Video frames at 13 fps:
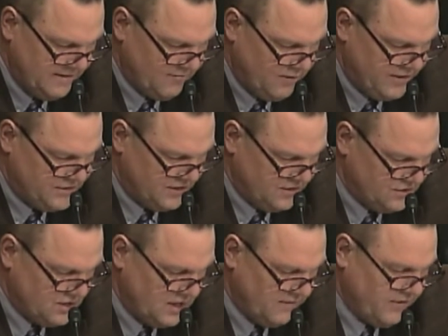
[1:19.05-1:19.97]
in raising
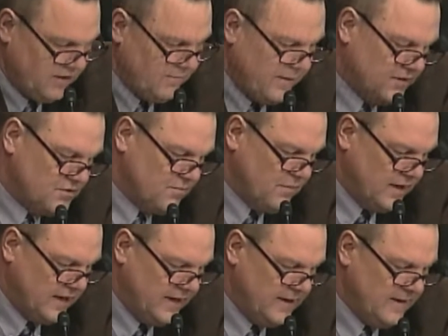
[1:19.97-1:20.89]
the significant amounts of
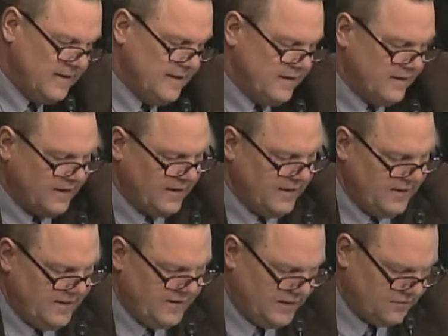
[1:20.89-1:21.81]
money
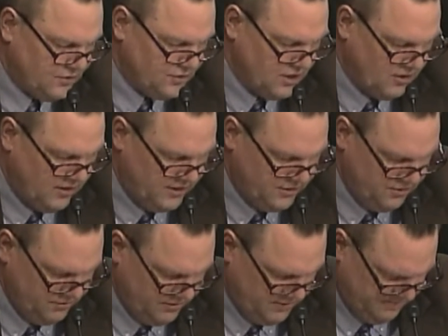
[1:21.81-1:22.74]
necessary
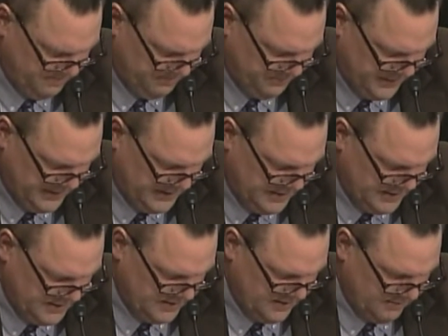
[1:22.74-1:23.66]
to
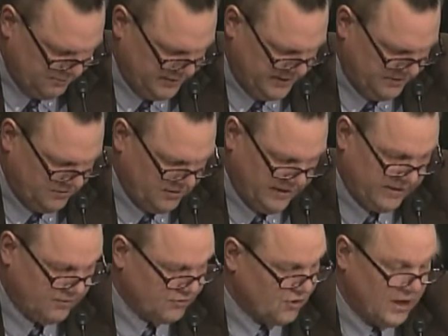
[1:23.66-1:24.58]
complete
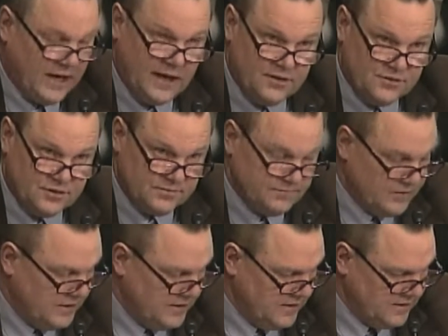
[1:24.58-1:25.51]
clinical trials and
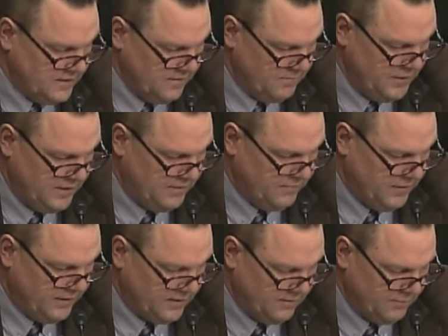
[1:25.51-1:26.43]

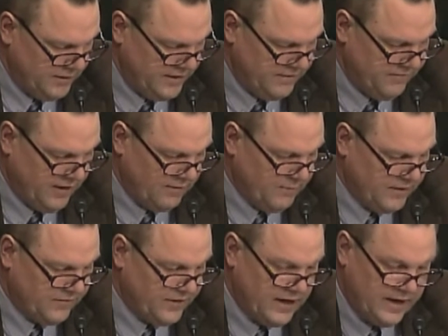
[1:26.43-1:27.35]
complete
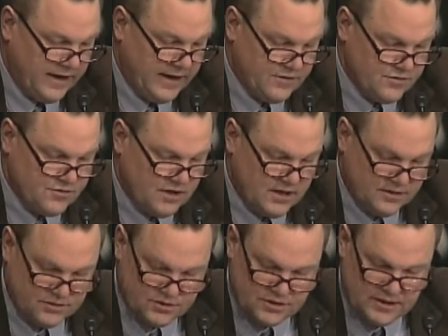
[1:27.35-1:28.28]
development of cutting-edge
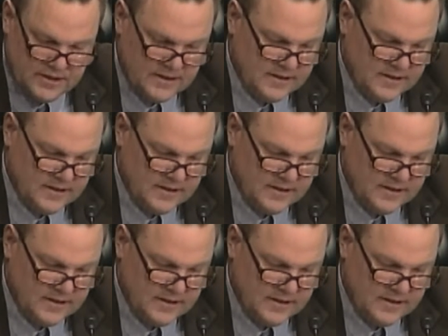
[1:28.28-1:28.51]
drugs.